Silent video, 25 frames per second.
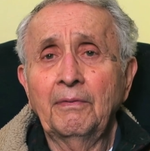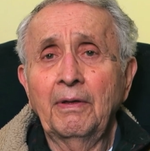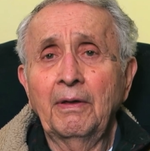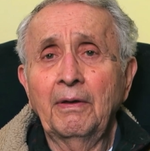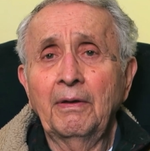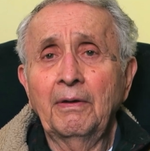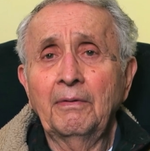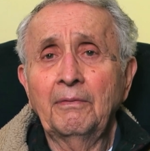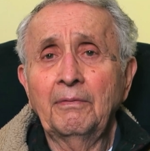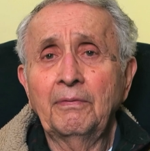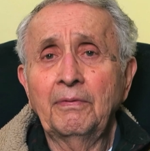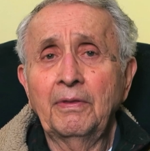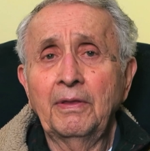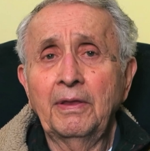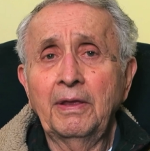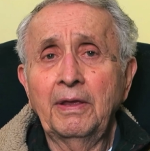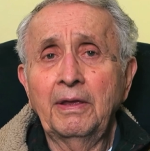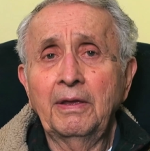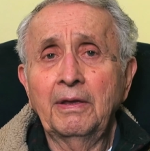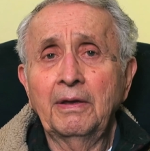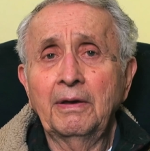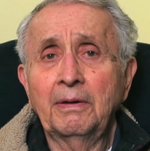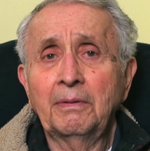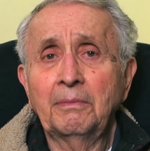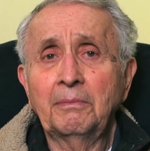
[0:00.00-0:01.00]
of
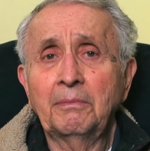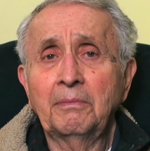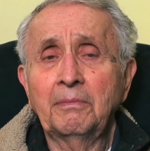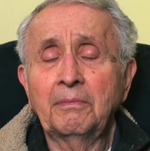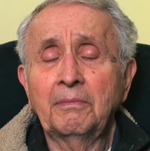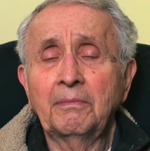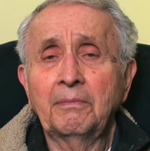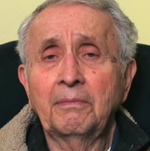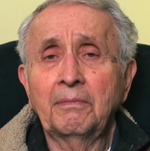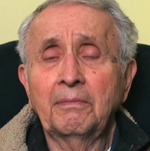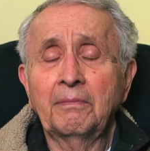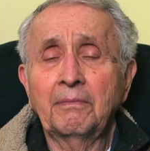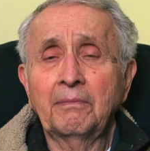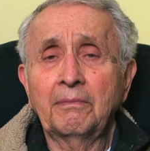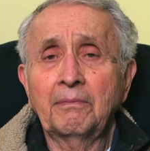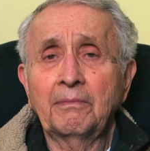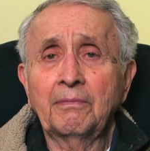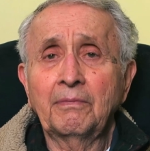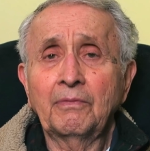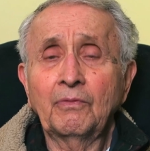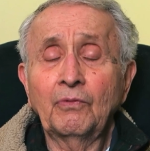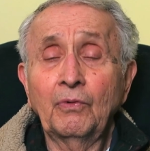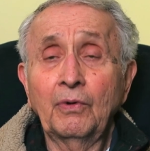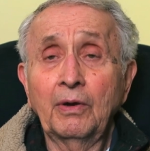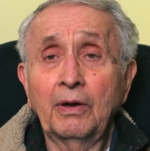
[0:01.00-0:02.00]
the,
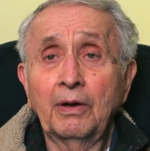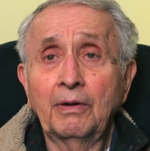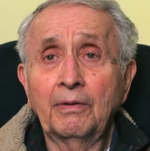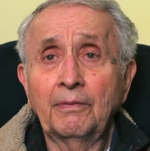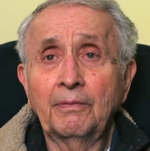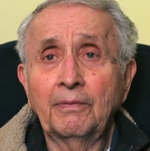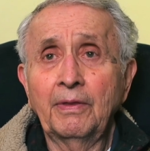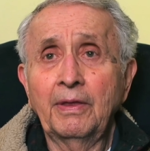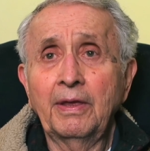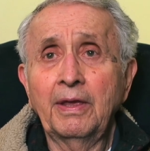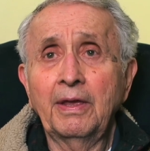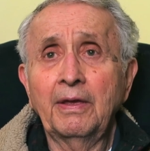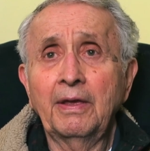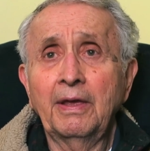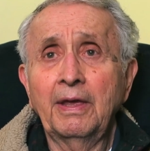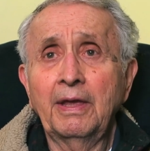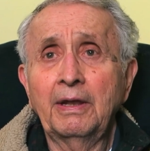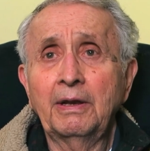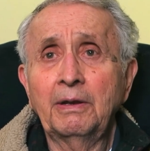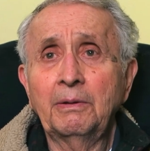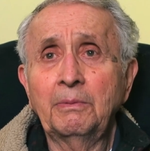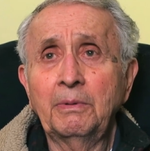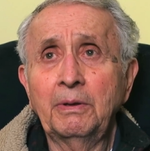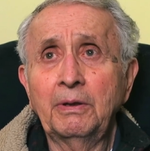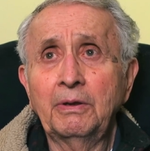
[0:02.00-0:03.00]
well, the
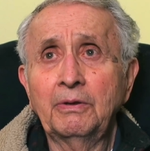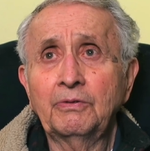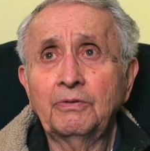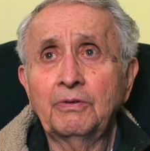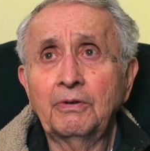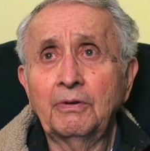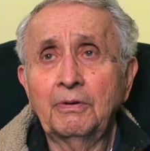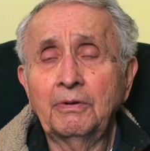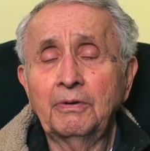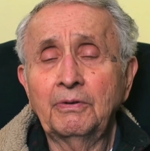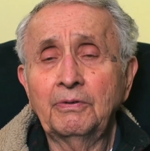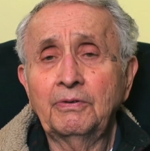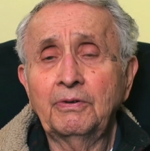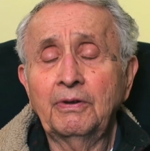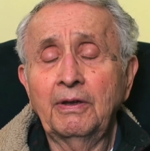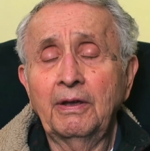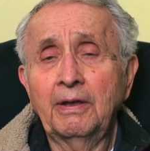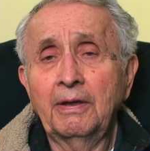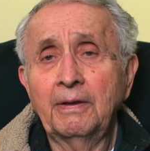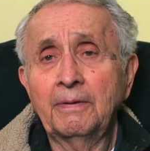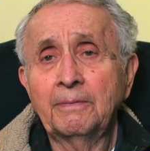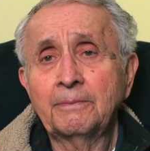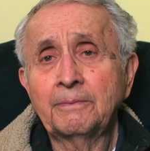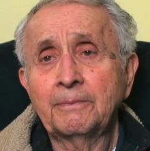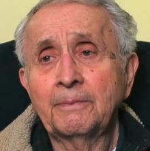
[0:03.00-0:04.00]
enemy, so to
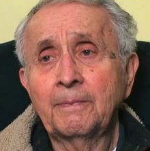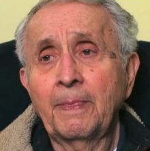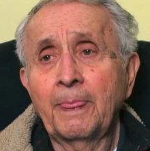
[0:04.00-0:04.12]
say.